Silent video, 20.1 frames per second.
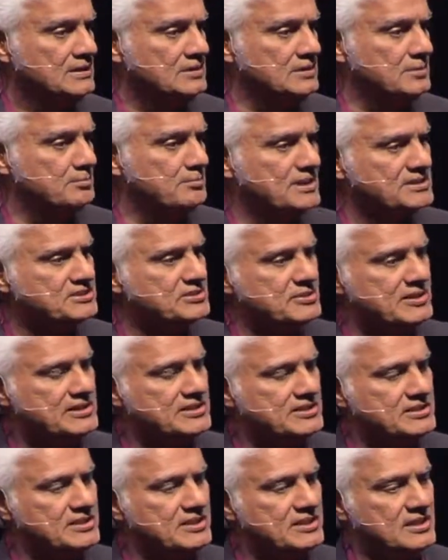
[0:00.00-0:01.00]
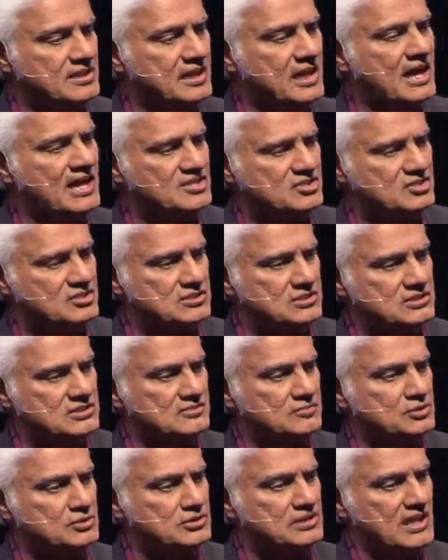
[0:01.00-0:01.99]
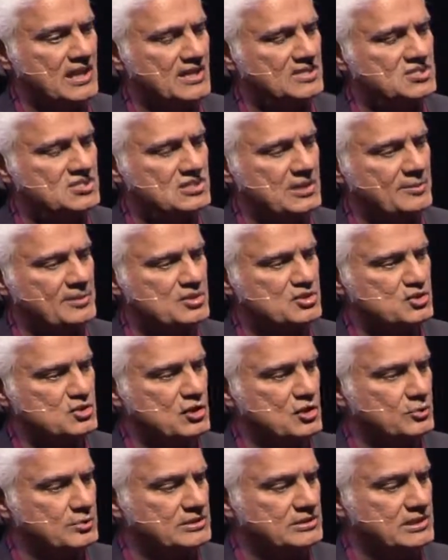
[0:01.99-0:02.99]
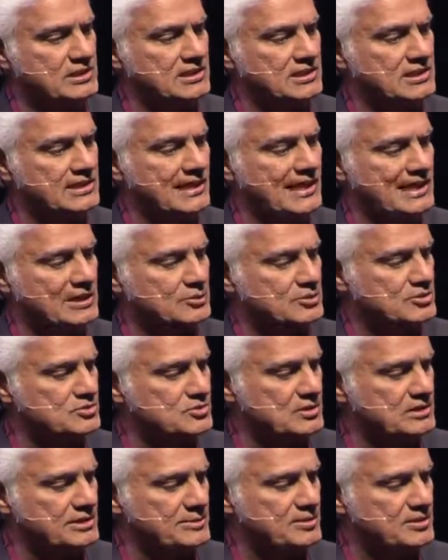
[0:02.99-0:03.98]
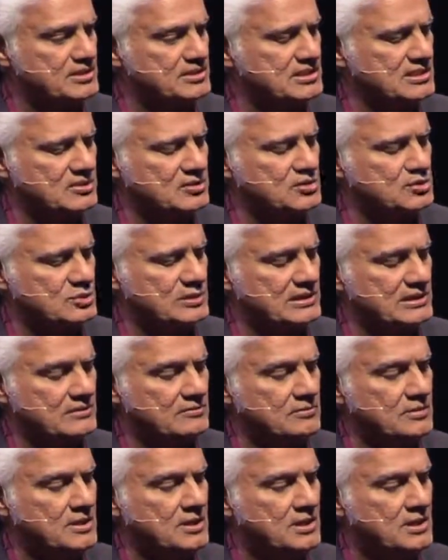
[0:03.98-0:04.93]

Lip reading: The mother ended her last interview, the last time I saw when the little gal was only about 10 or 12.